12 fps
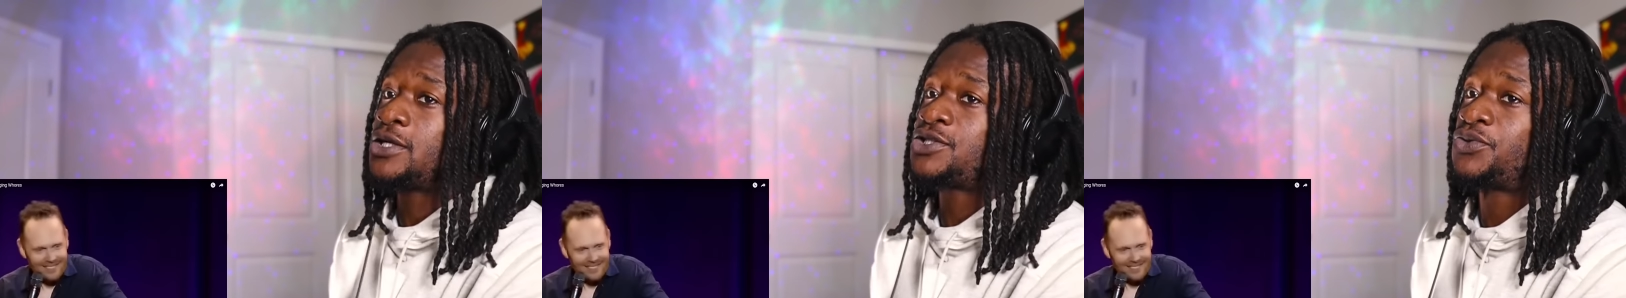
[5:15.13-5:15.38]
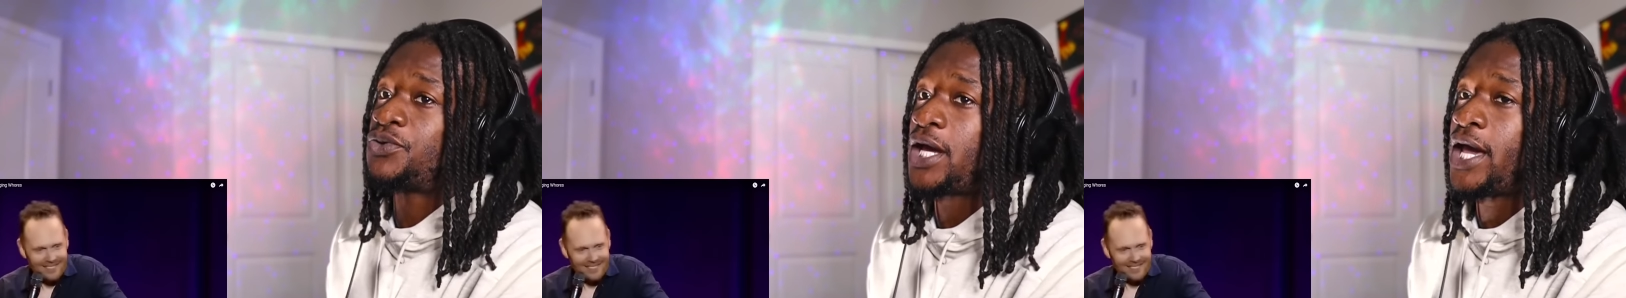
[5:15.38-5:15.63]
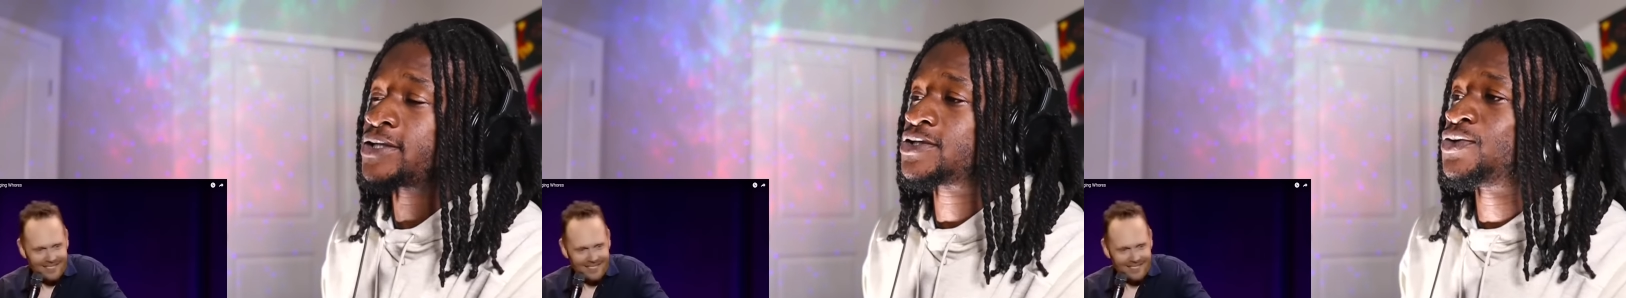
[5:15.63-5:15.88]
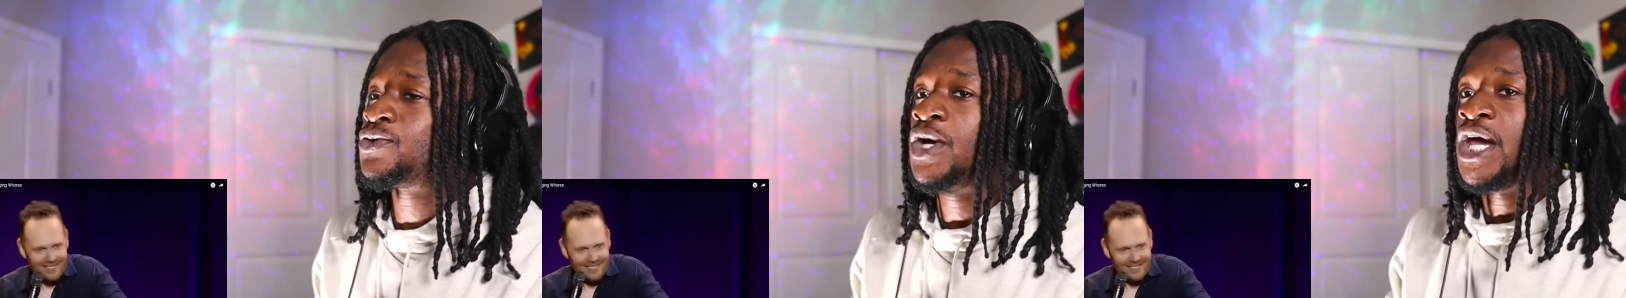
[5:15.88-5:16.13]
Speaker 1: I should react
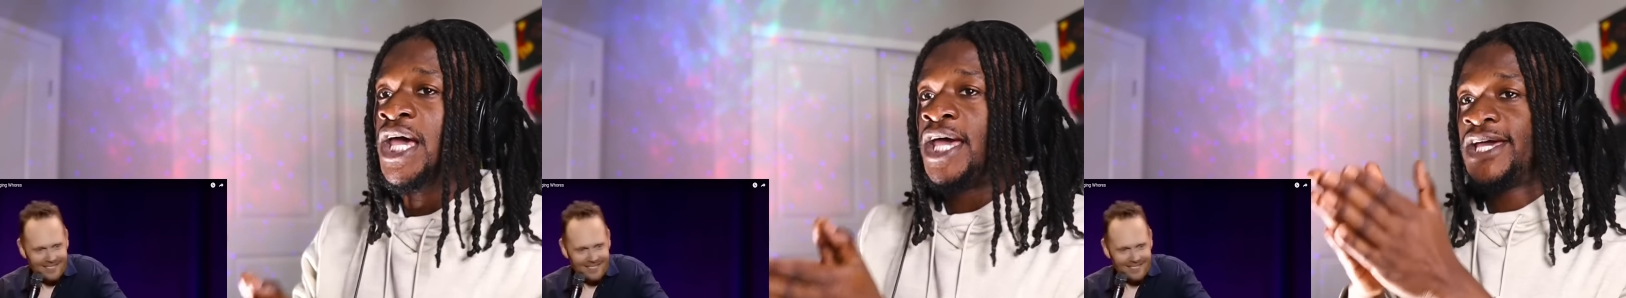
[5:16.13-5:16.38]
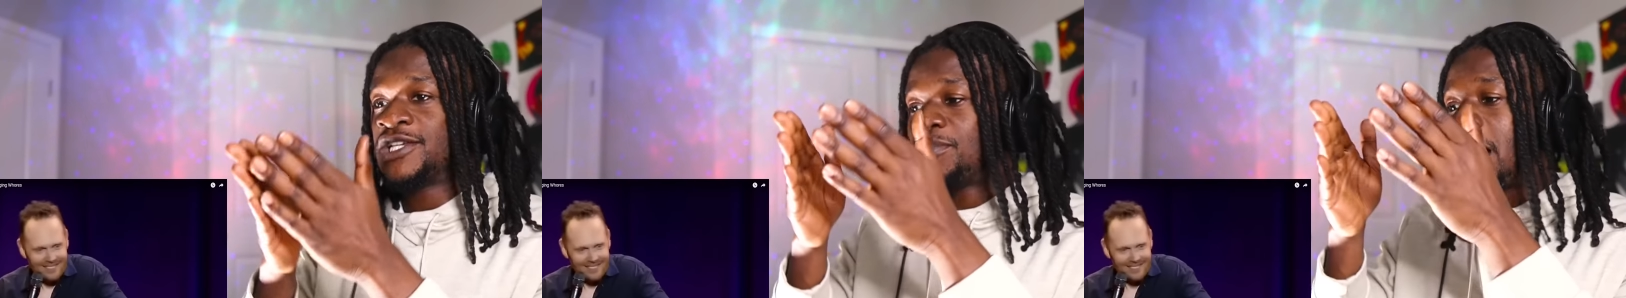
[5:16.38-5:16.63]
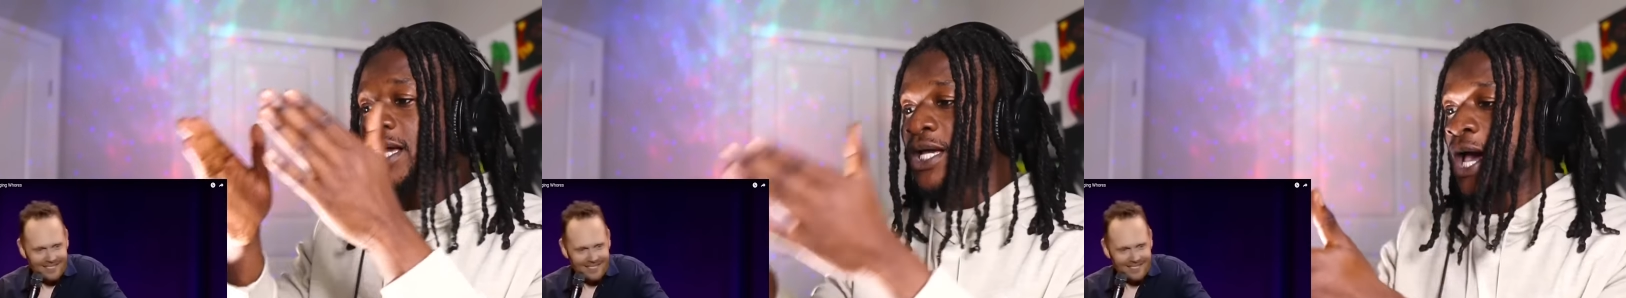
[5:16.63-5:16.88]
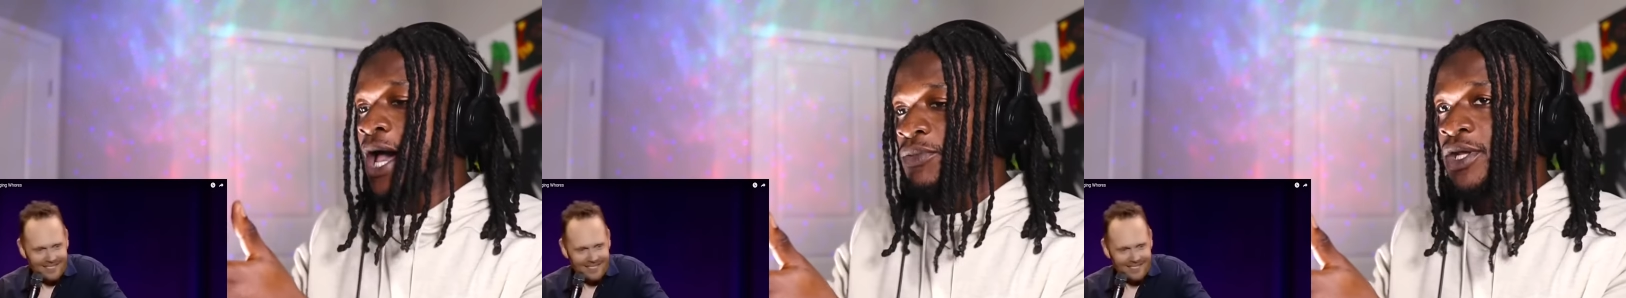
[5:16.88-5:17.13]
to is by
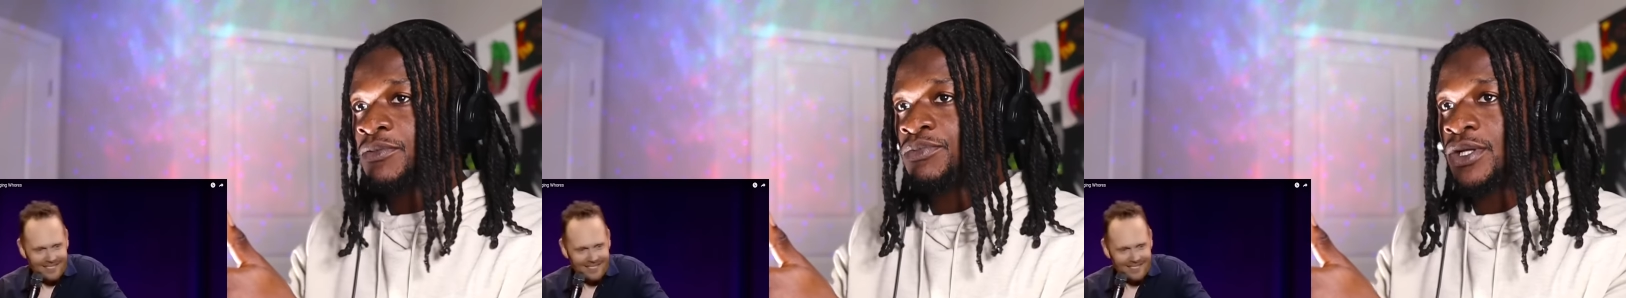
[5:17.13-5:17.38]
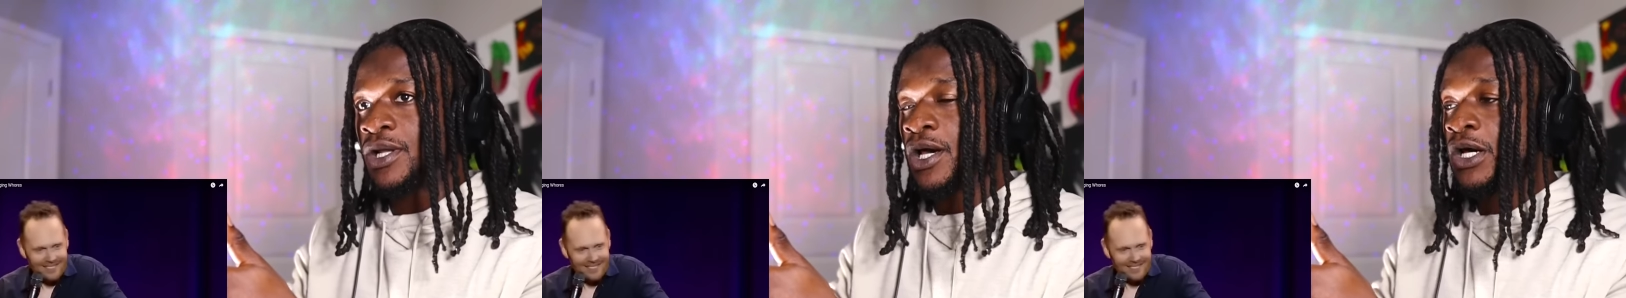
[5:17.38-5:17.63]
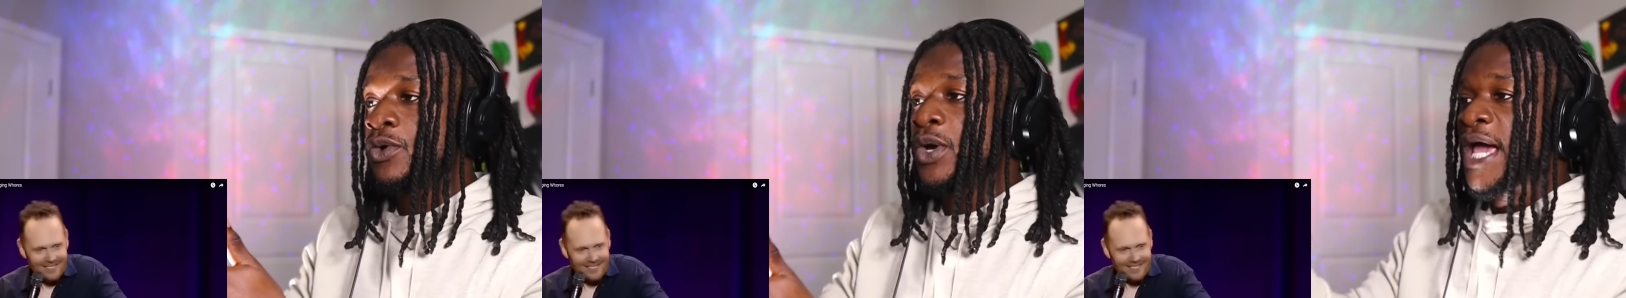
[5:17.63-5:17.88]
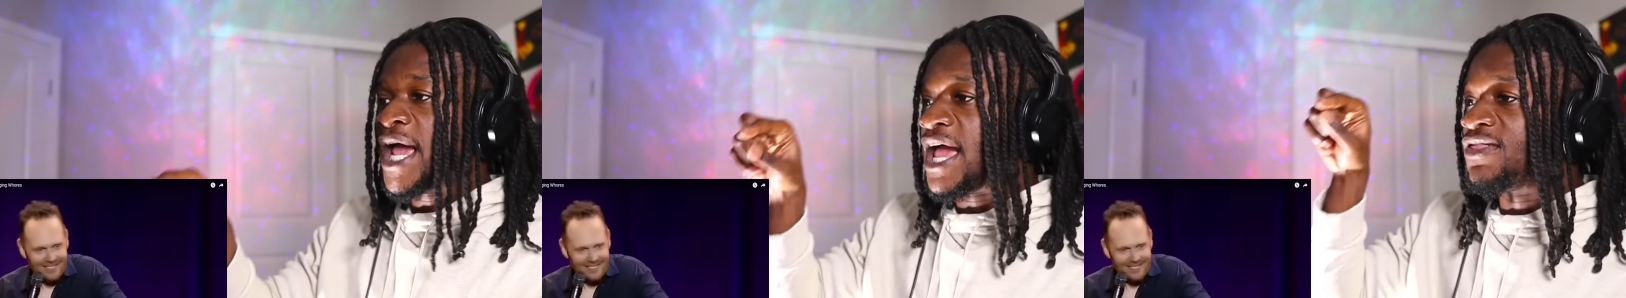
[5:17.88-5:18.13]
commenting
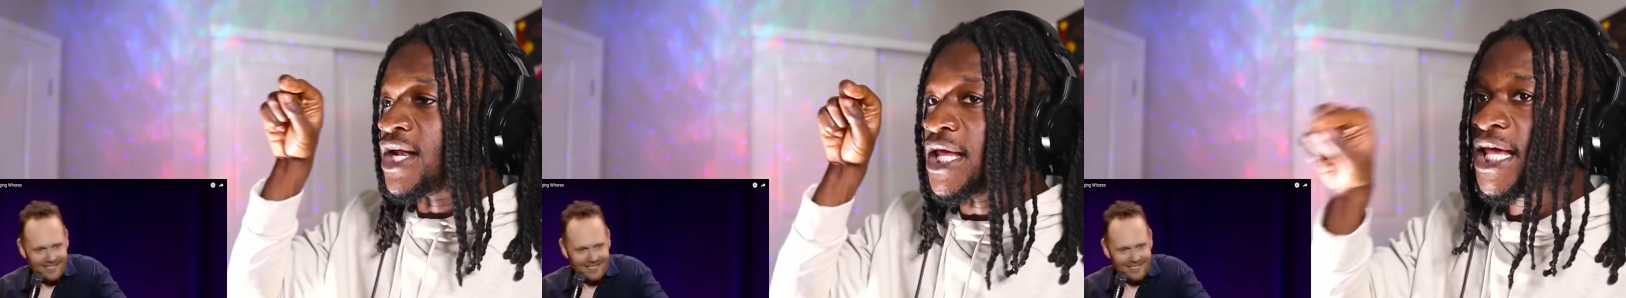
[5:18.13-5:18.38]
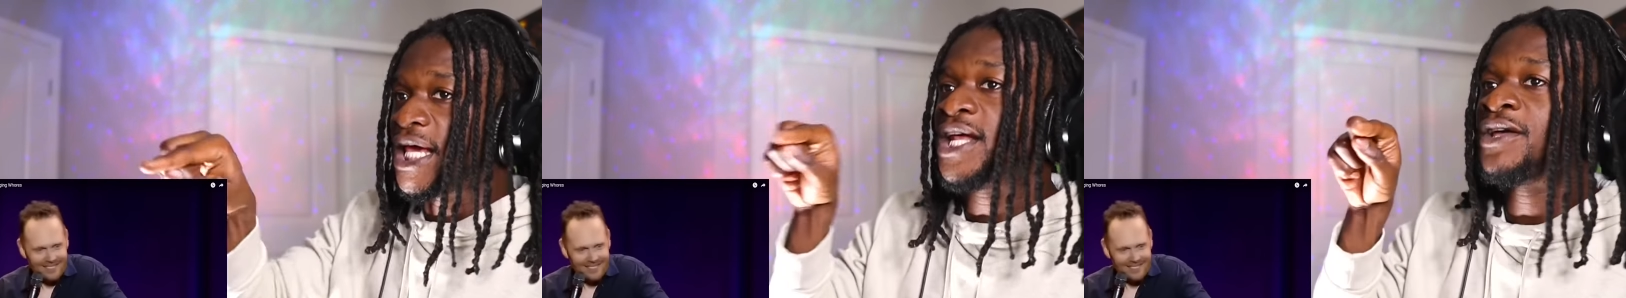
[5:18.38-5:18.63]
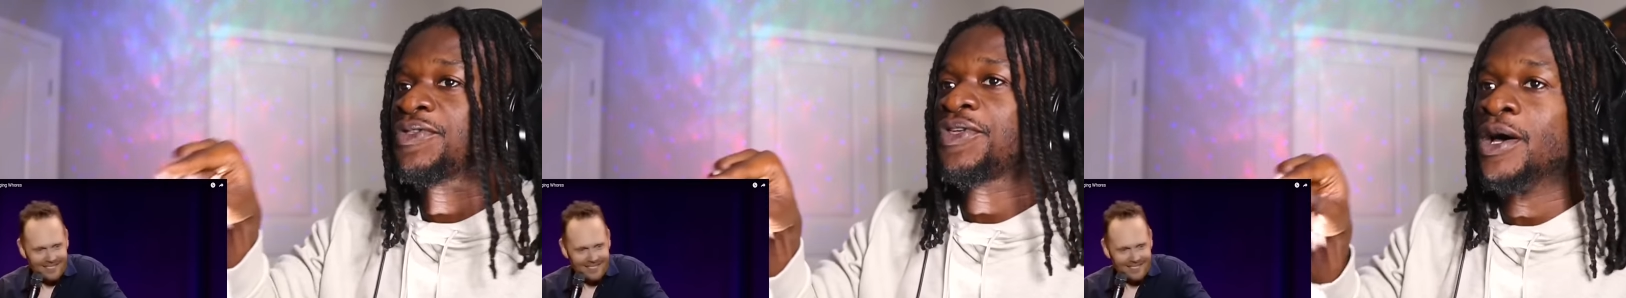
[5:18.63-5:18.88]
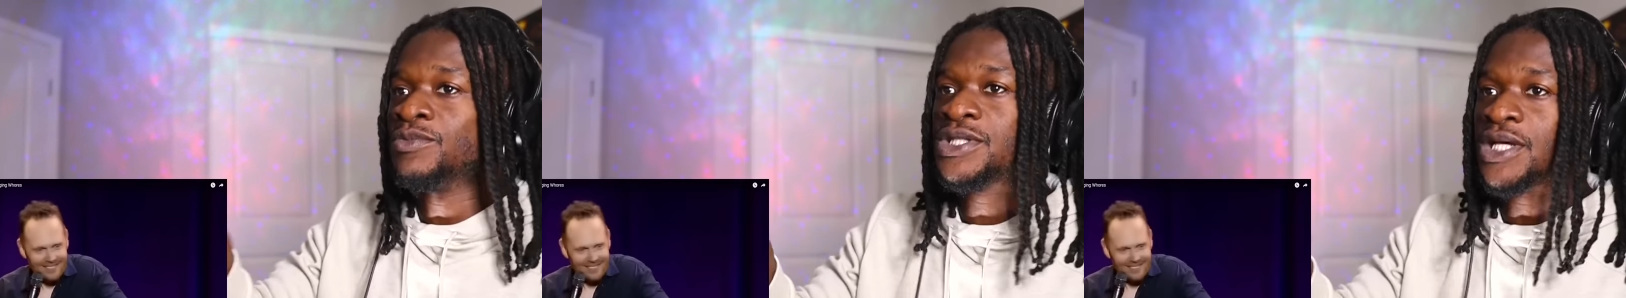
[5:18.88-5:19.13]
below and then hitting
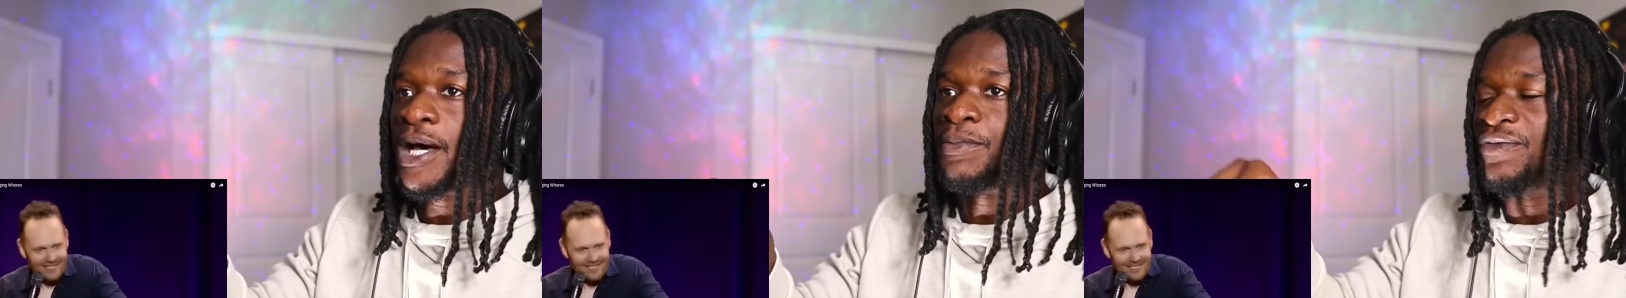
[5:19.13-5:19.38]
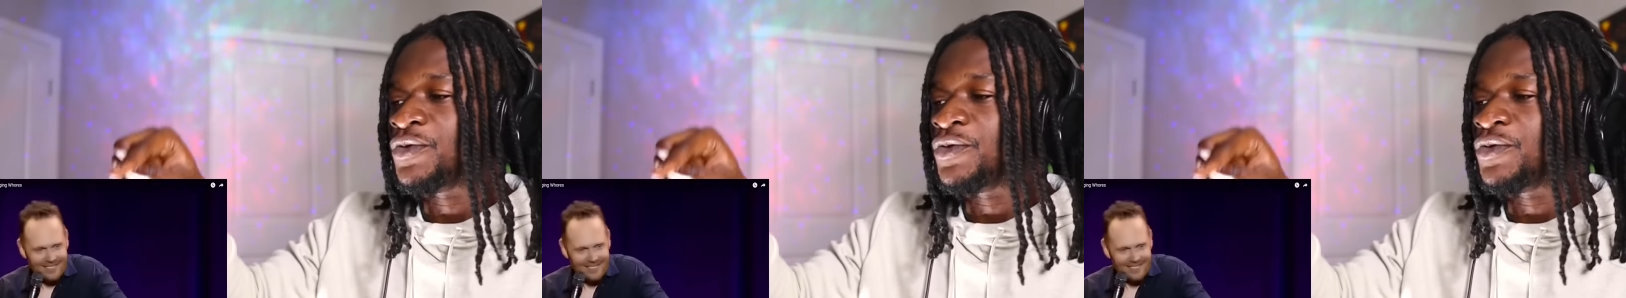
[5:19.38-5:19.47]
thumbs up.